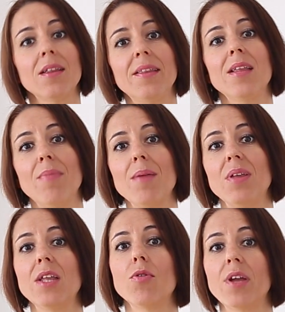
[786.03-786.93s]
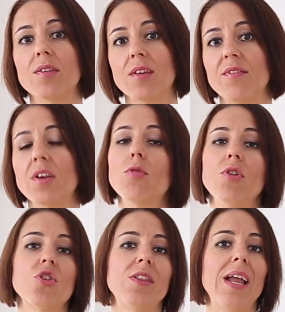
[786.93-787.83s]
then maybe they'll get something
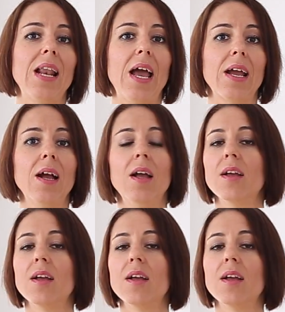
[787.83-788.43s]
which they like.